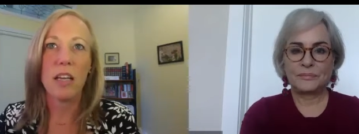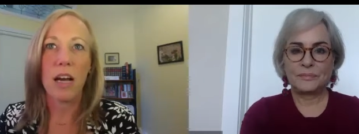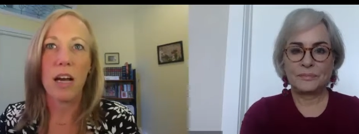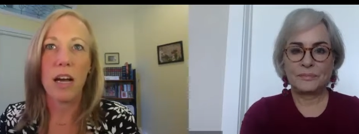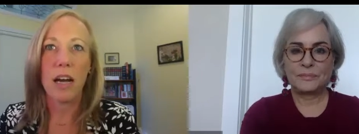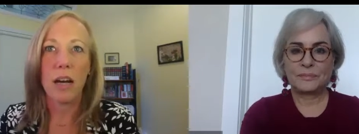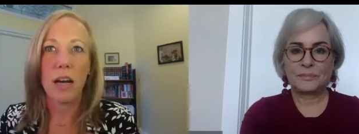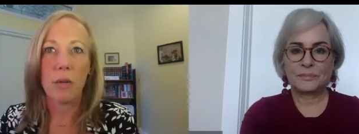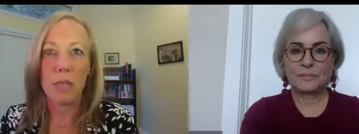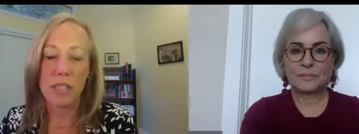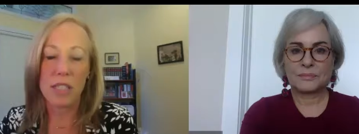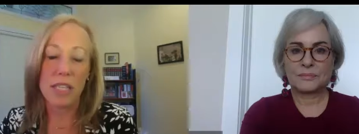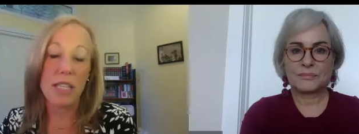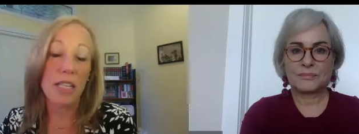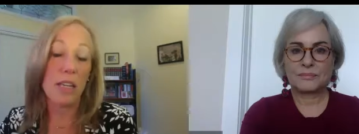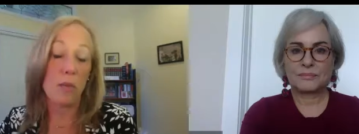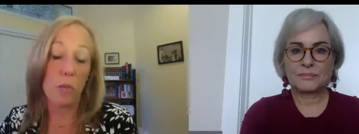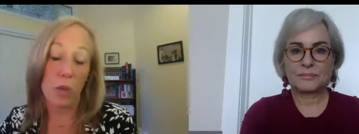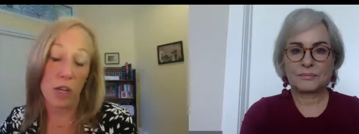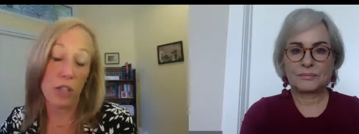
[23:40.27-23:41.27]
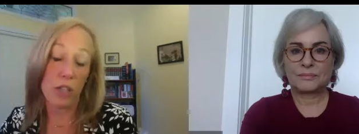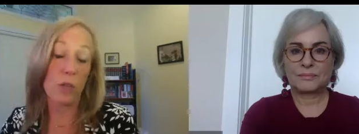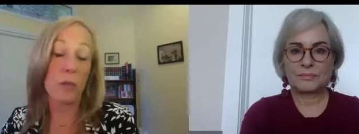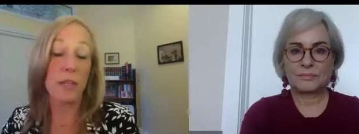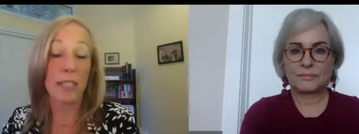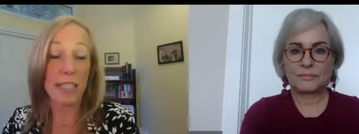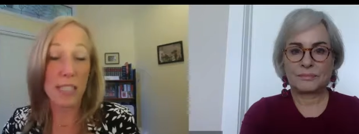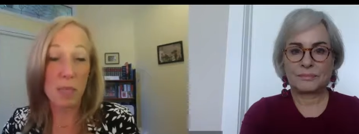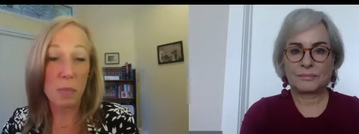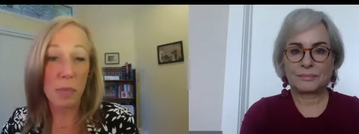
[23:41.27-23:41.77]
Speaker 1: I was thinking while you were
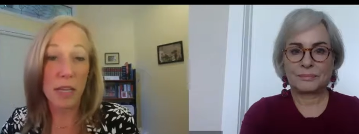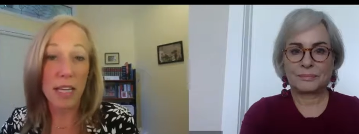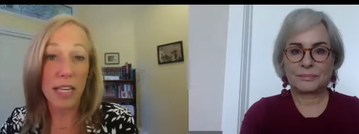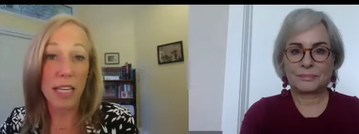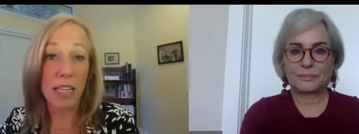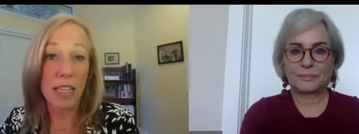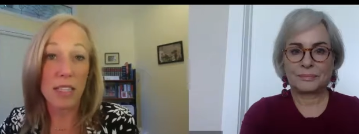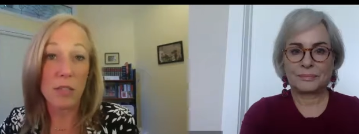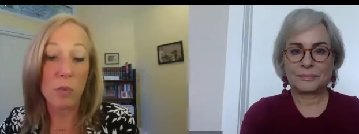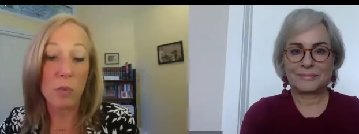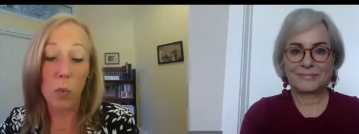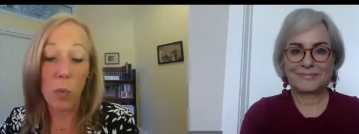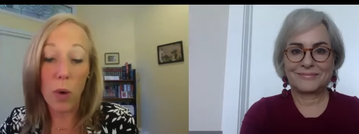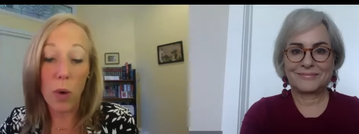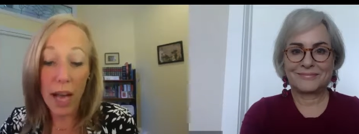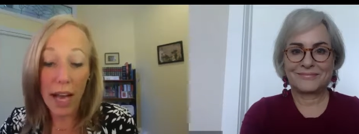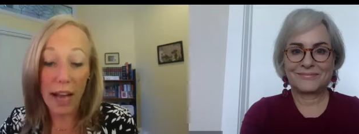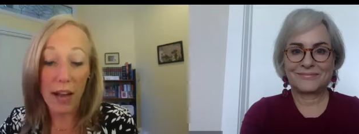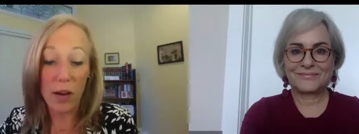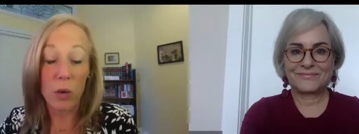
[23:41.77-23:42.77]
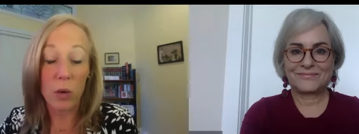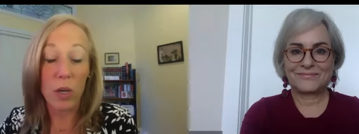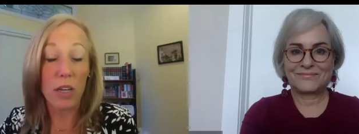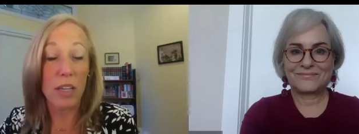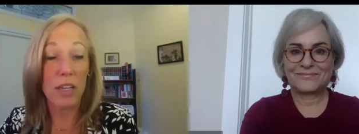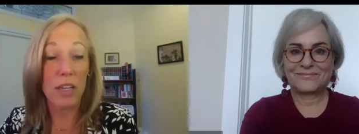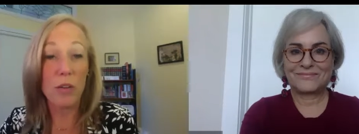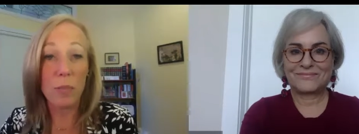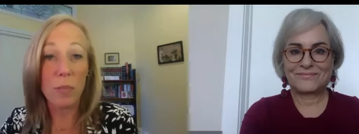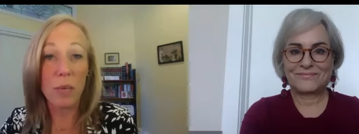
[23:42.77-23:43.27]
explaining this, wow,
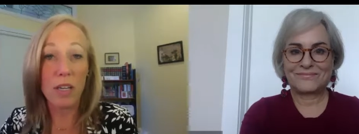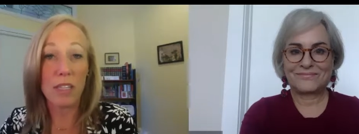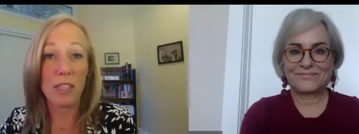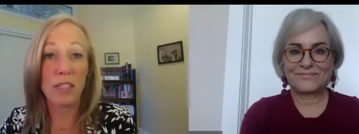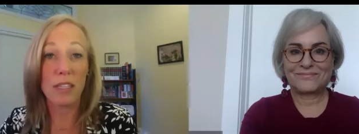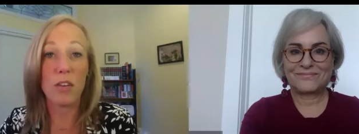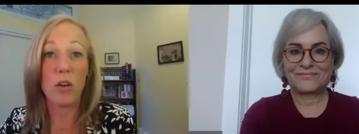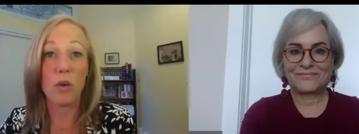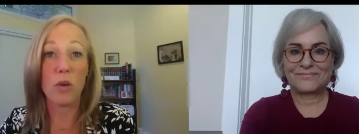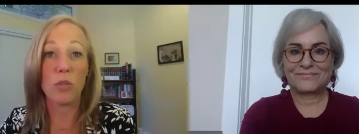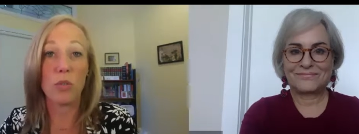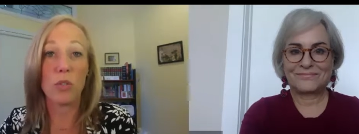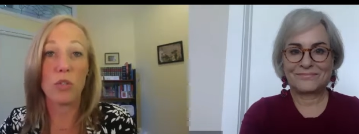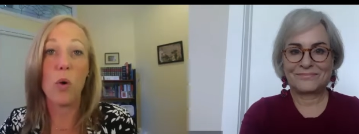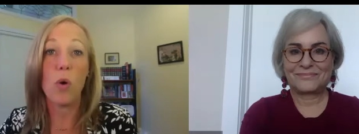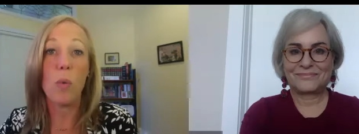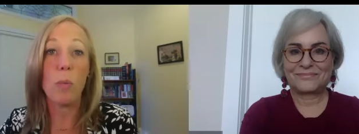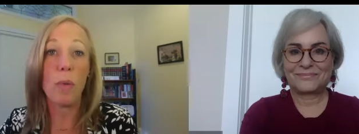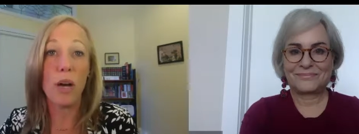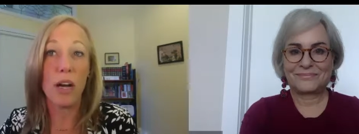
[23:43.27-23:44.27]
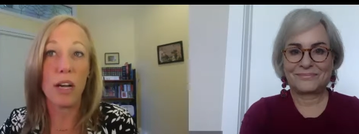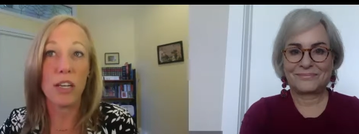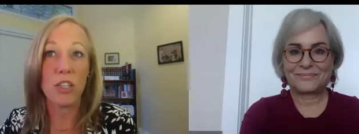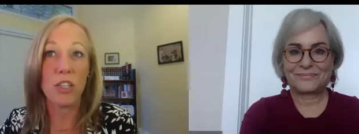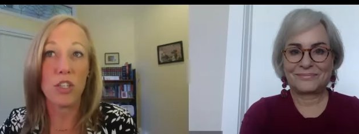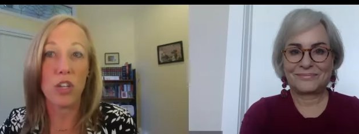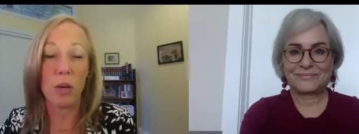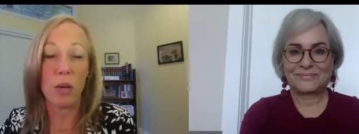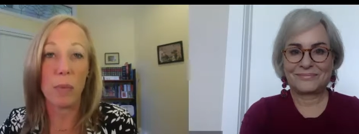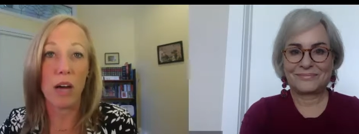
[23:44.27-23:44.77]
you must know so much
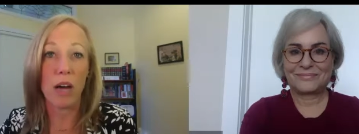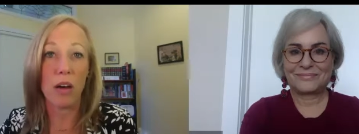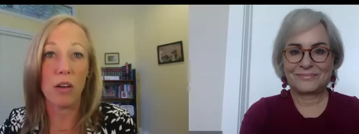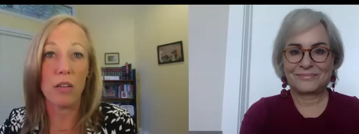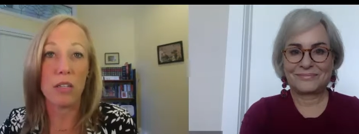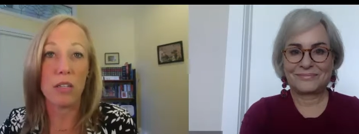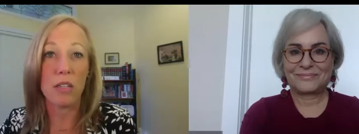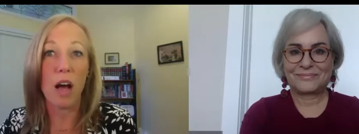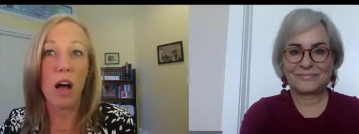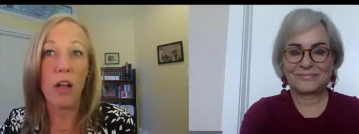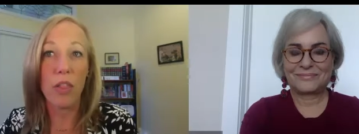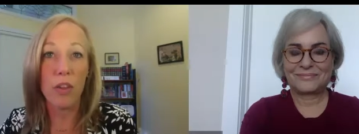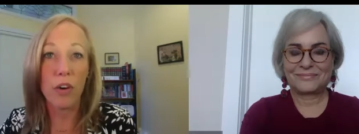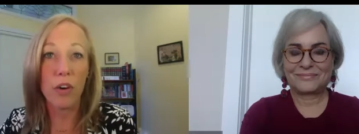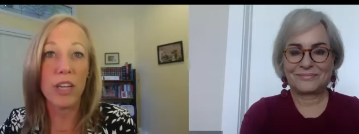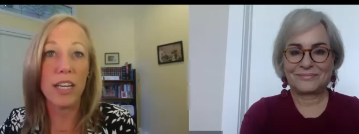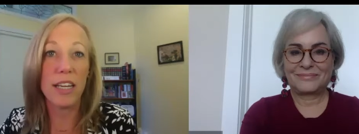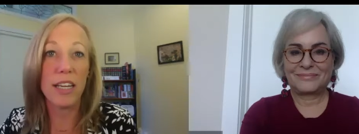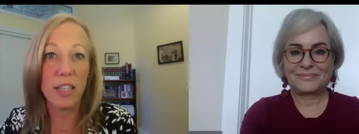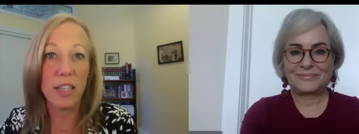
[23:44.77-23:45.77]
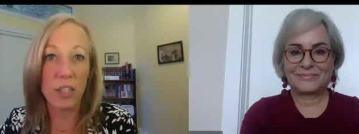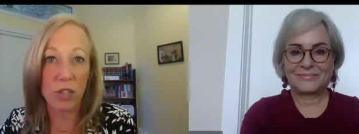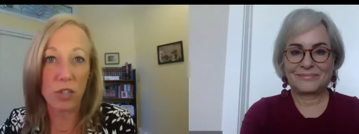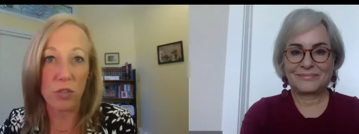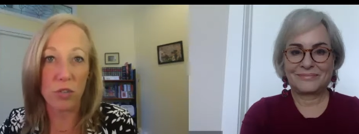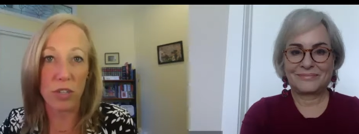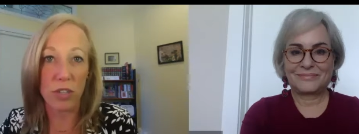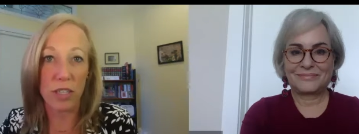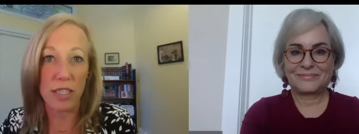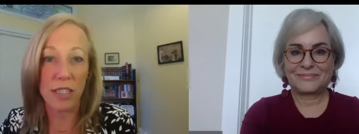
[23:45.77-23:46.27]
about other
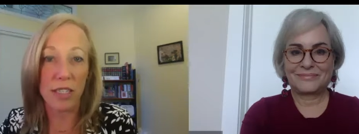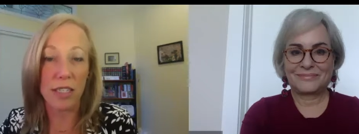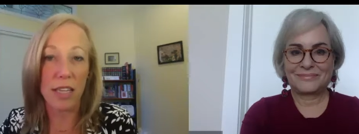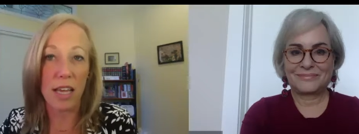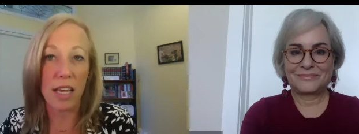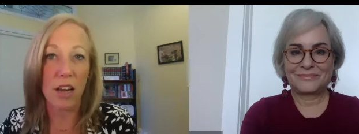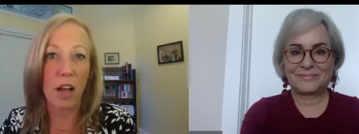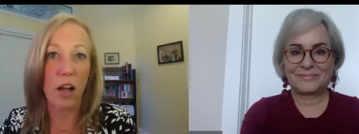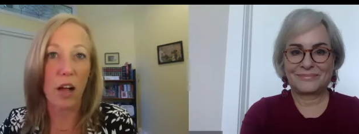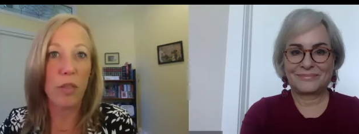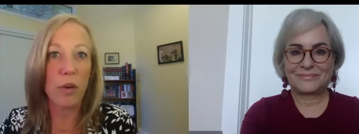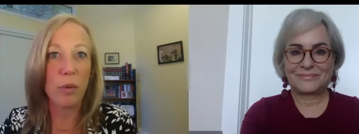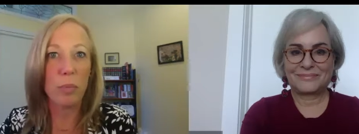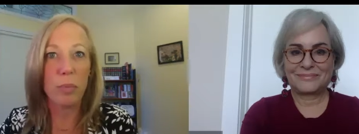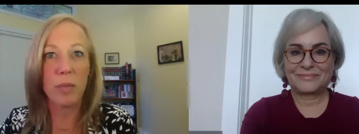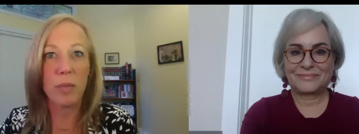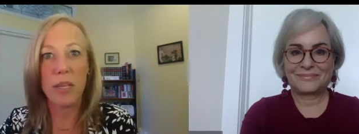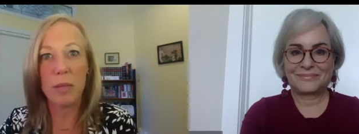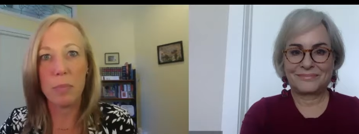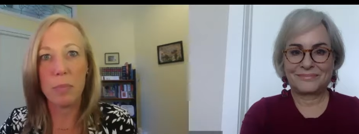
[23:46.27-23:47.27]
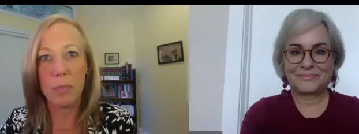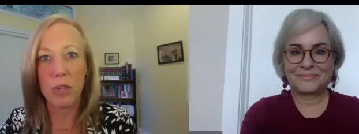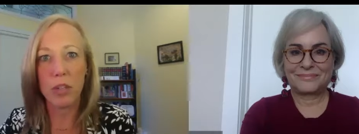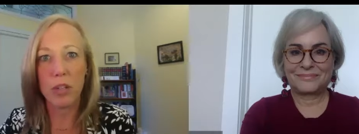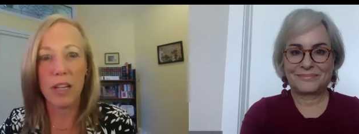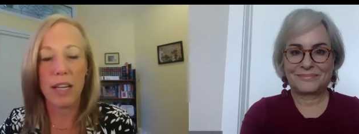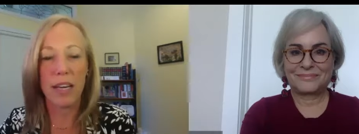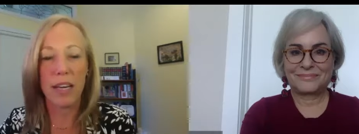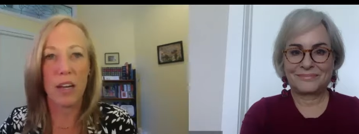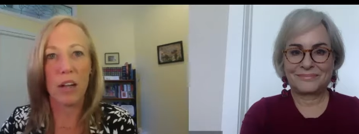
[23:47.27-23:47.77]
industries and other people
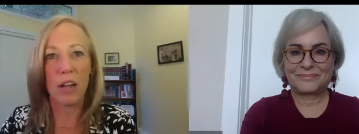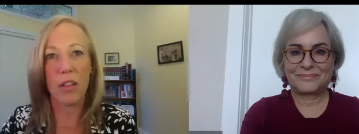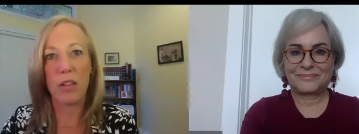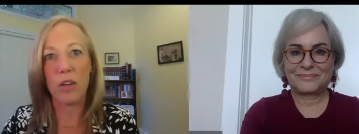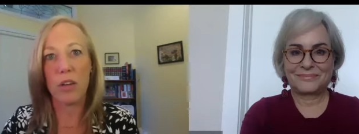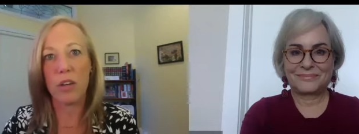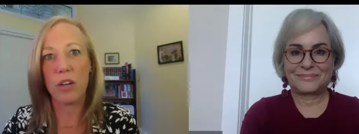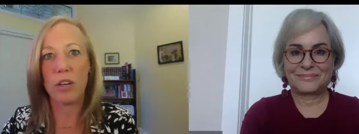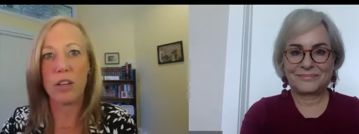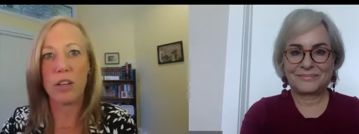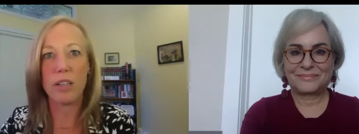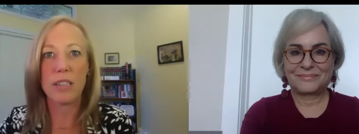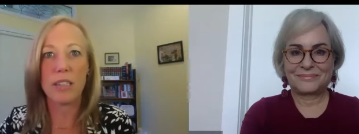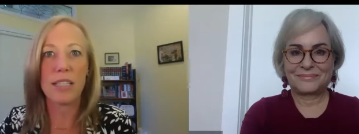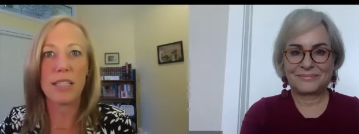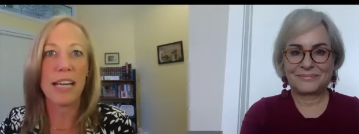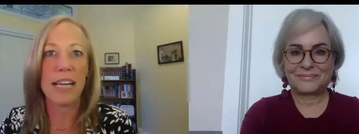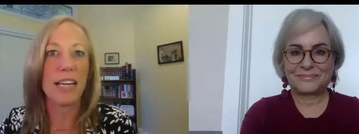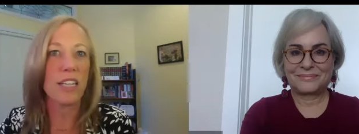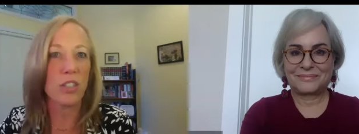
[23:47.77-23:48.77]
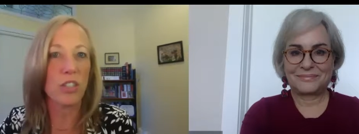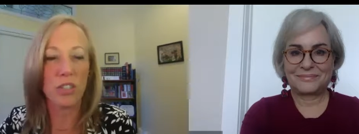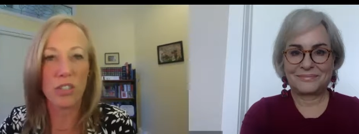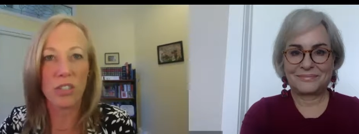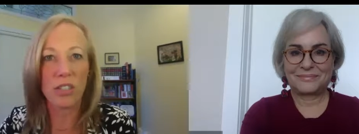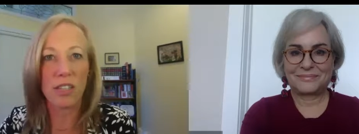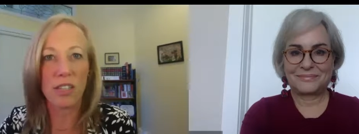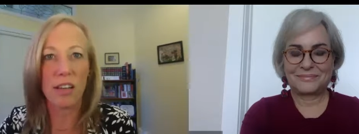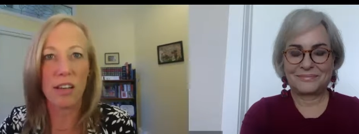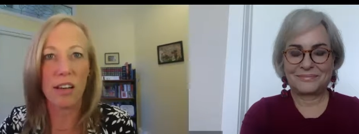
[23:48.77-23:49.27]
and other sectors
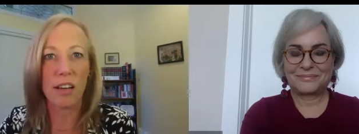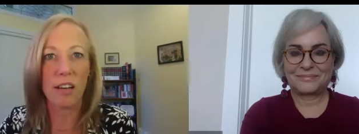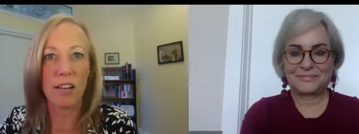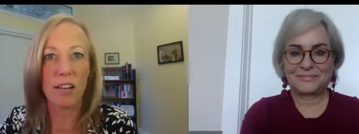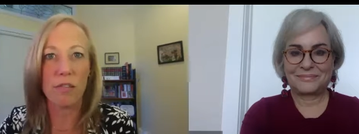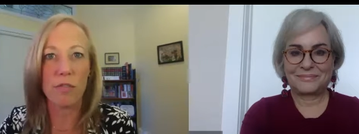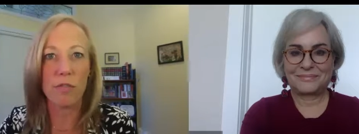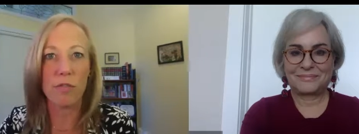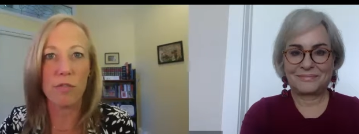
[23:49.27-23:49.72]
of,